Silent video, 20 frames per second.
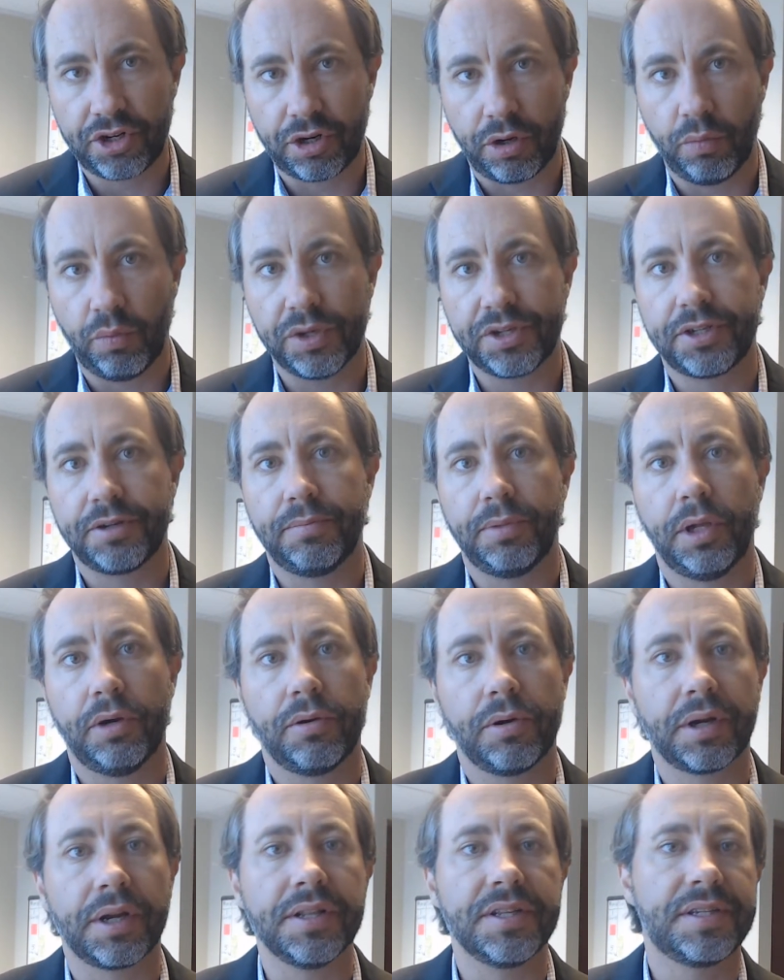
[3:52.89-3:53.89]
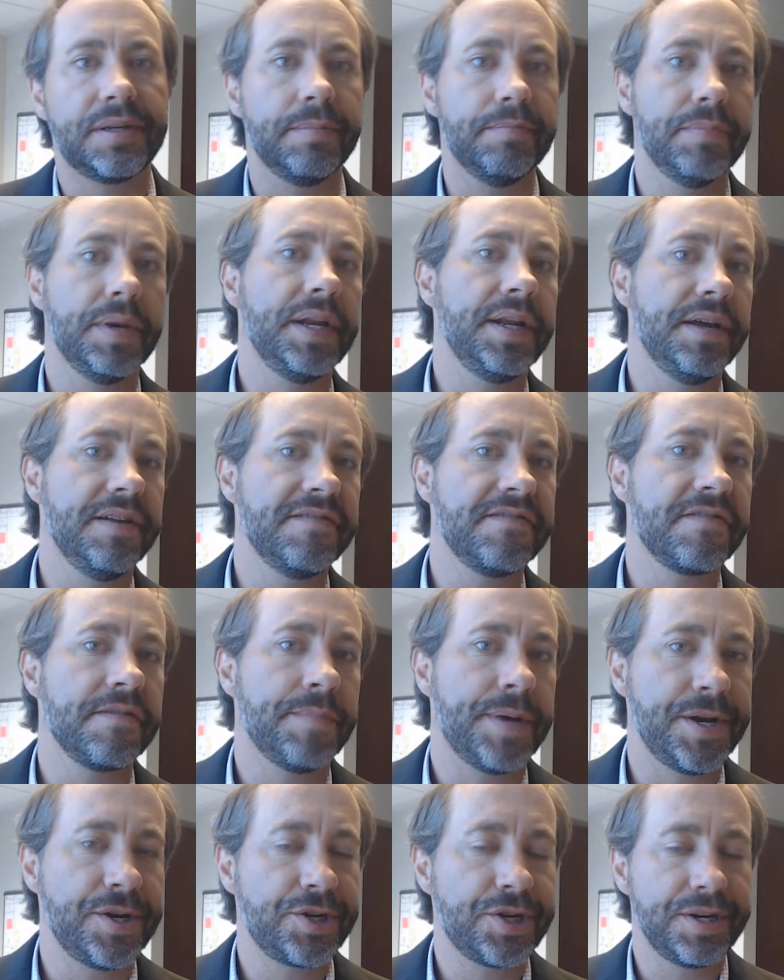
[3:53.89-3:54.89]
a whistleblower can submit
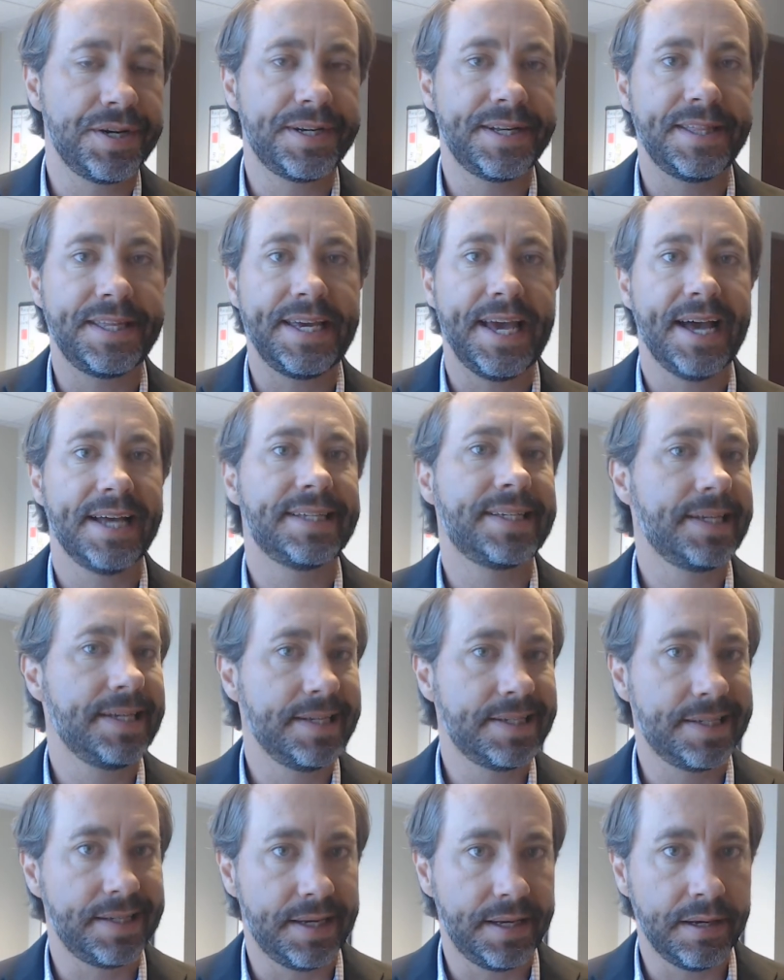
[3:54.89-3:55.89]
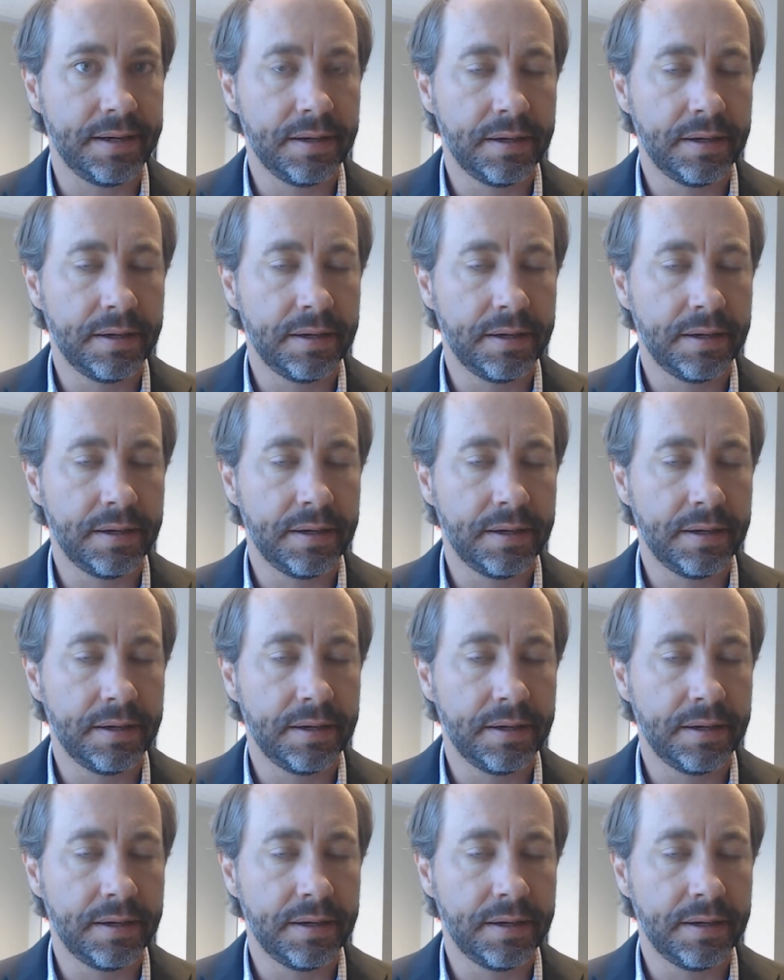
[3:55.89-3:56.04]
information to the SEC